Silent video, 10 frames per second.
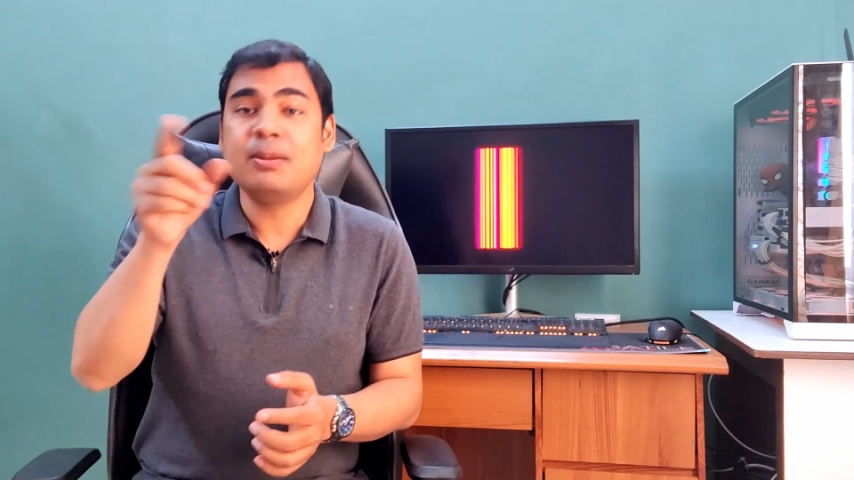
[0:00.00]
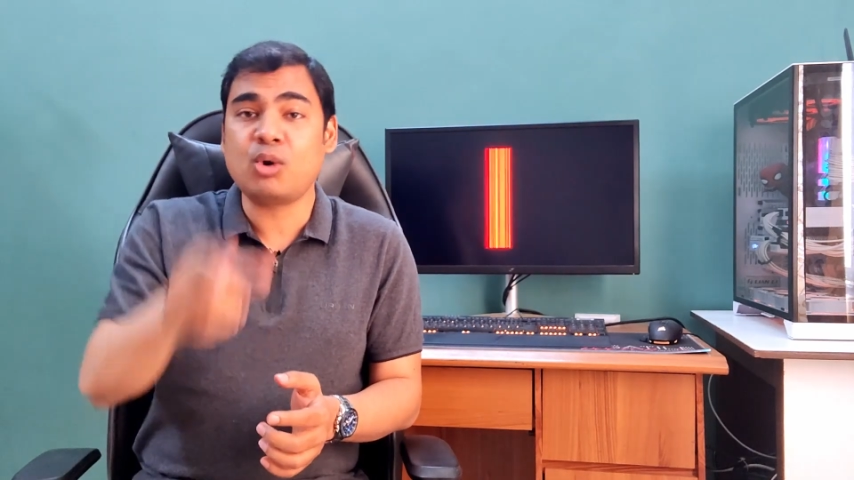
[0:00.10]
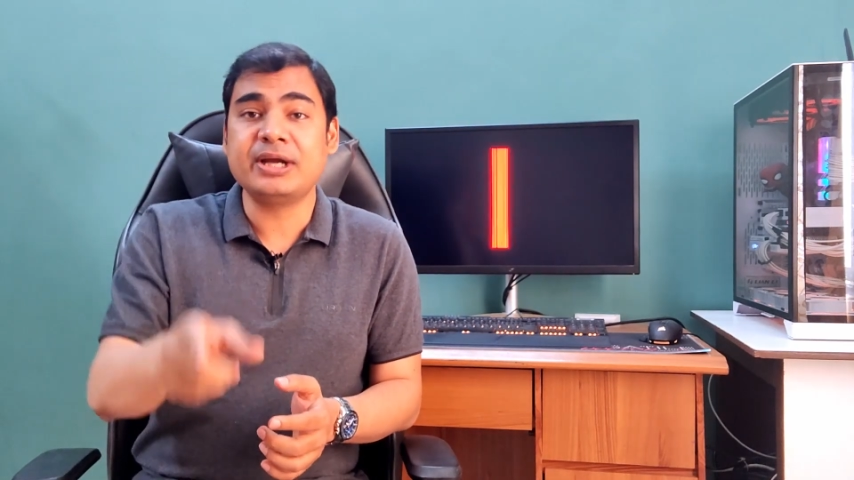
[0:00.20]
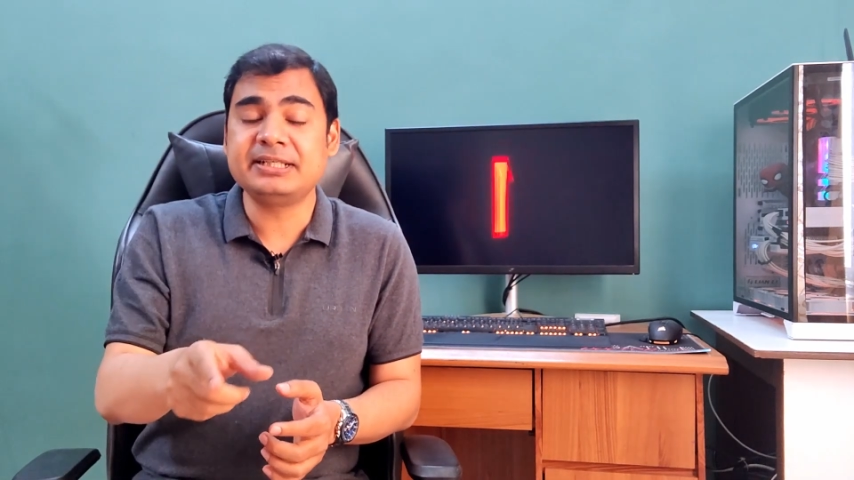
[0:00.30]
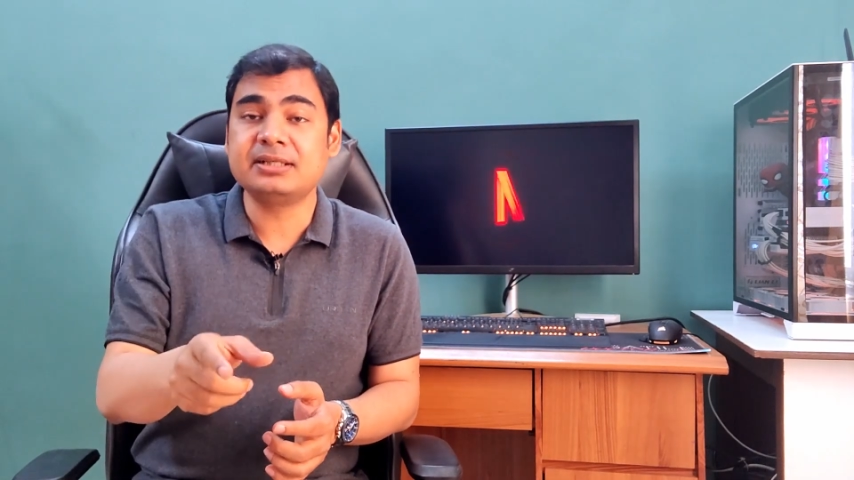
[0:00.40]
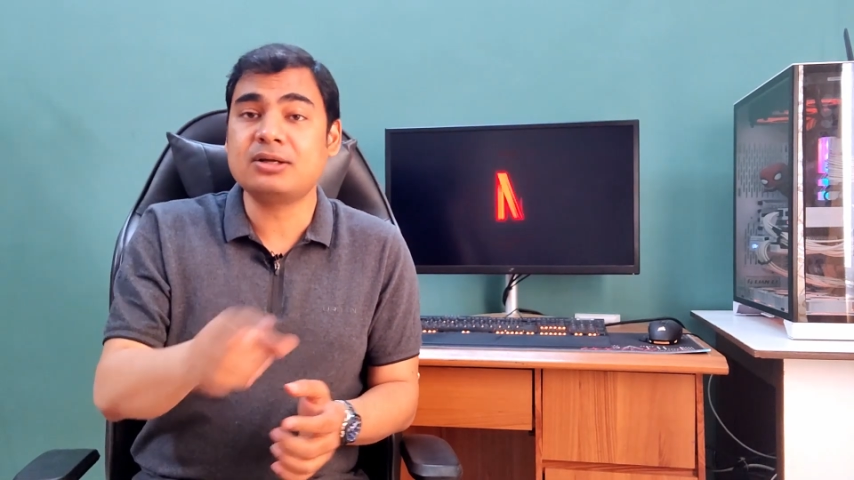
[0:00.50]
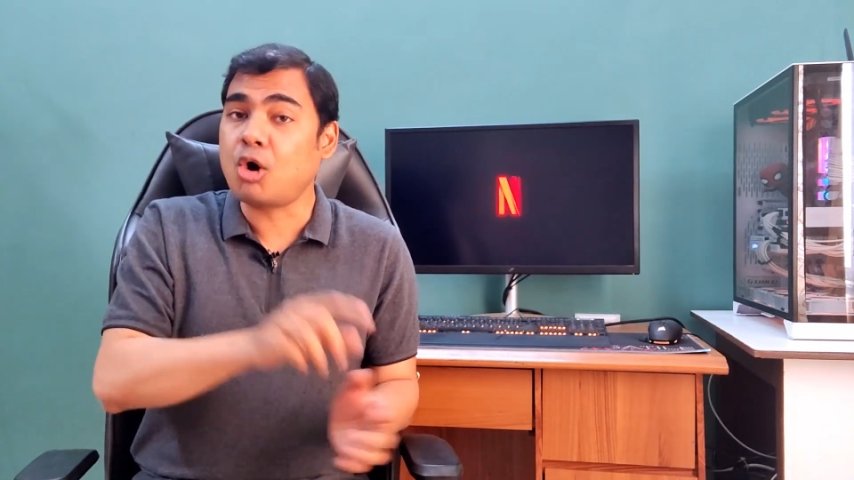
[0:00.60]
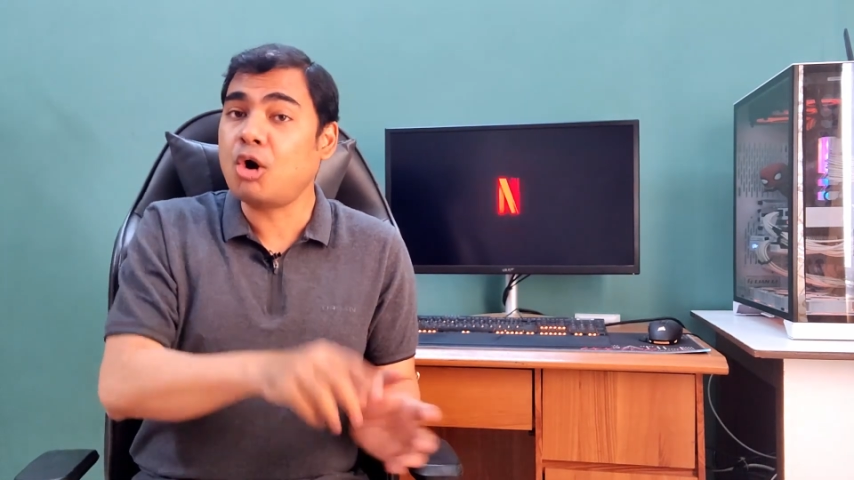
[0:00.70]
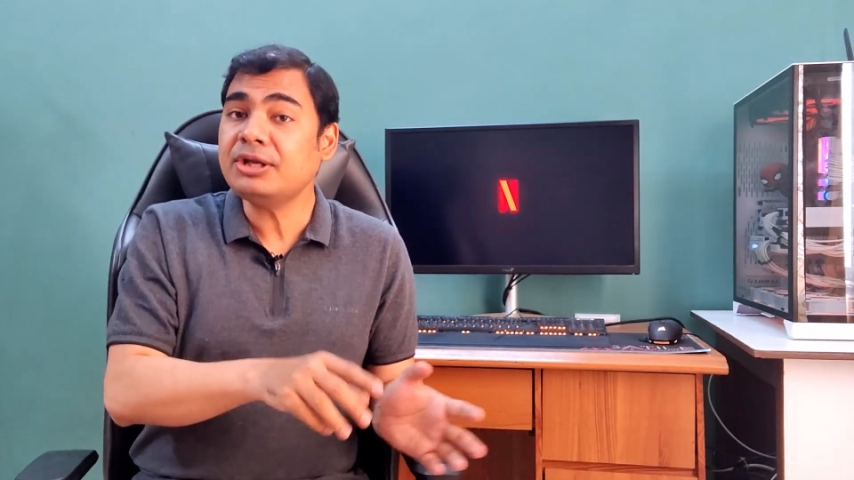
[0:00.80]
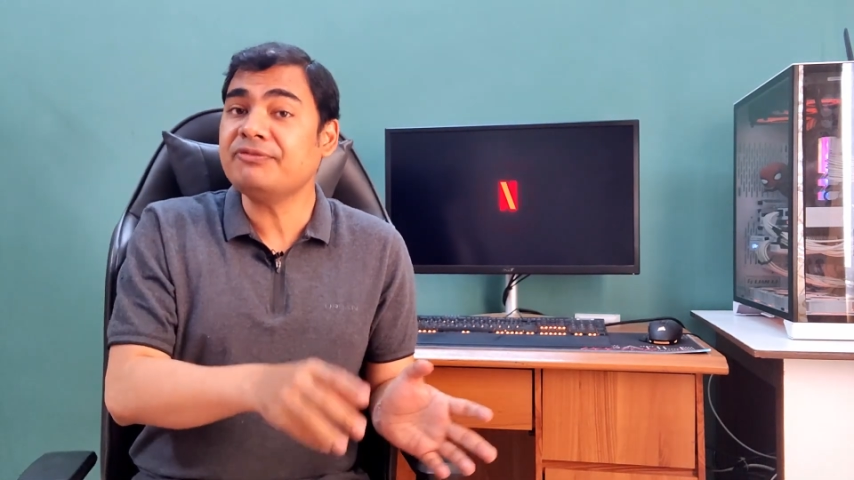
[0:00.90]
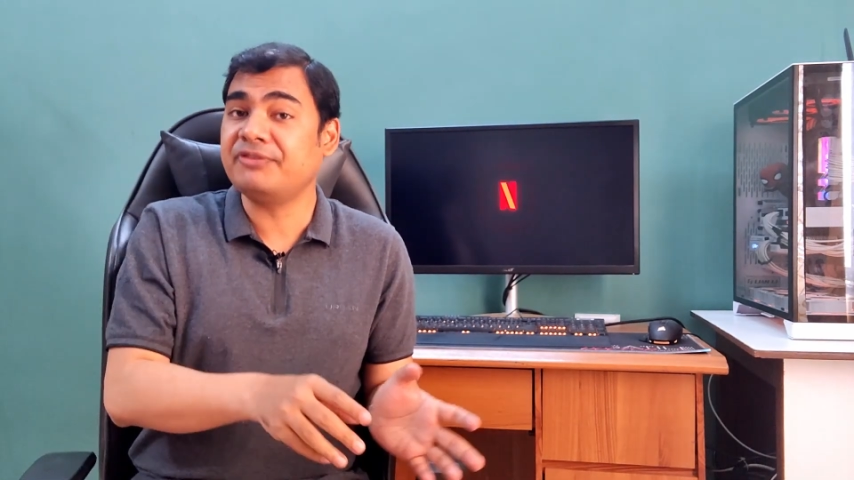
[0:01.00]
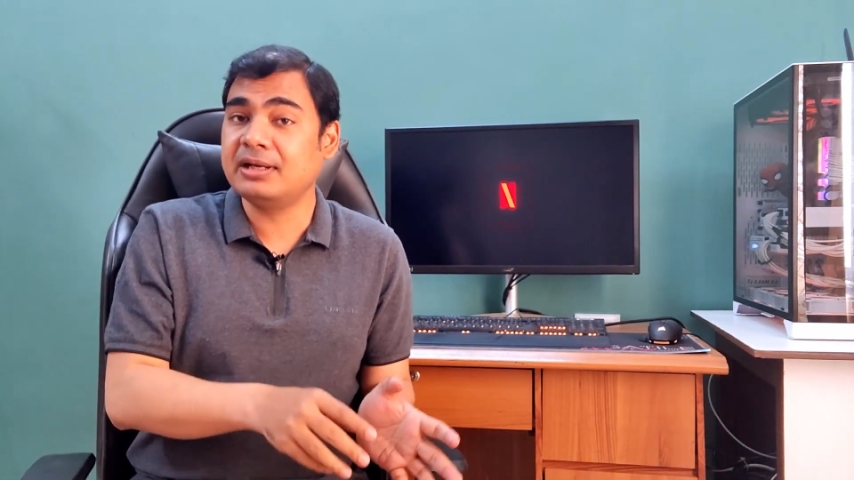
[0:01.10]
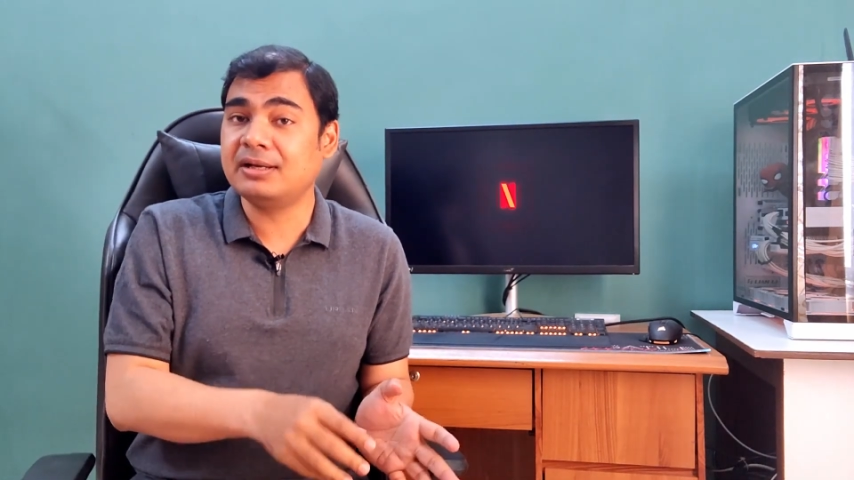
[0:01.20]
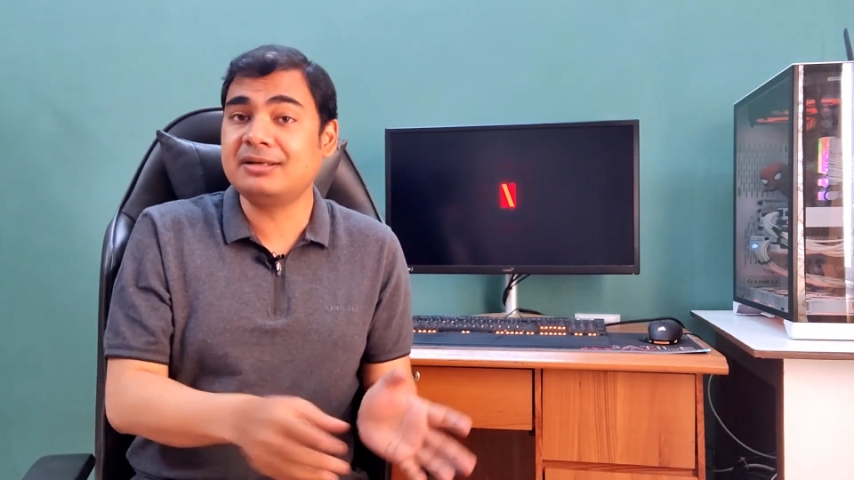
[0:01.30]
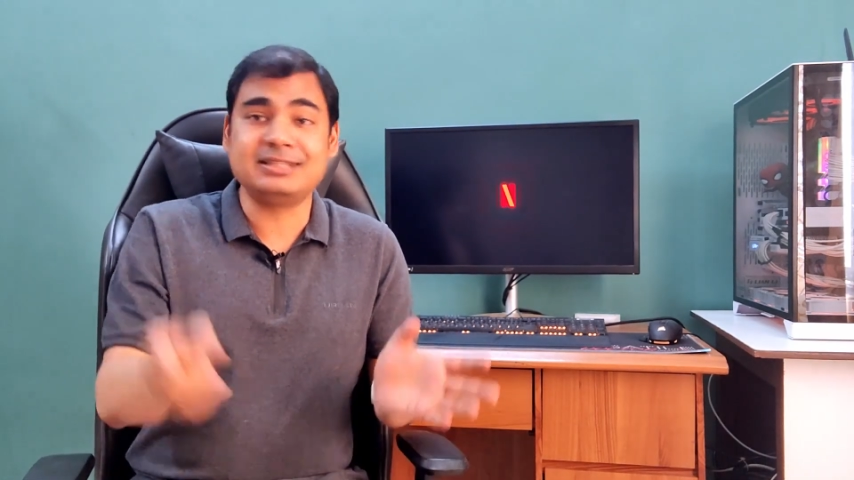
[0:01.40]
pointer or your
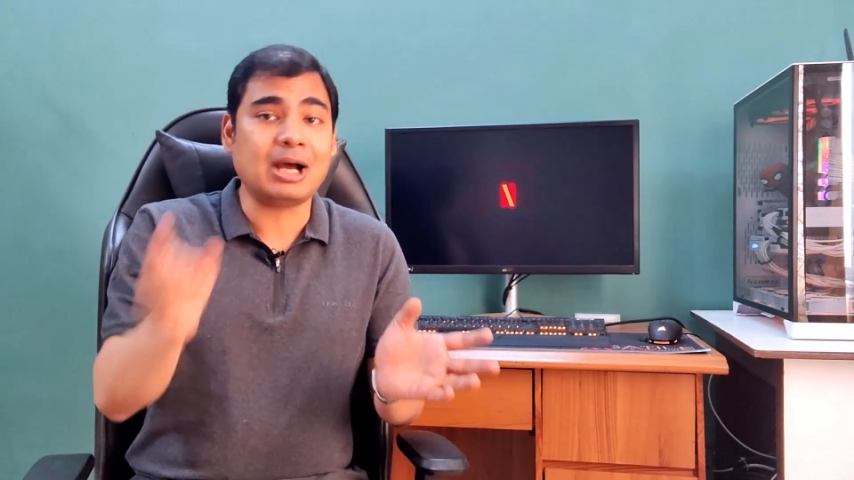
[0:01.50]
finger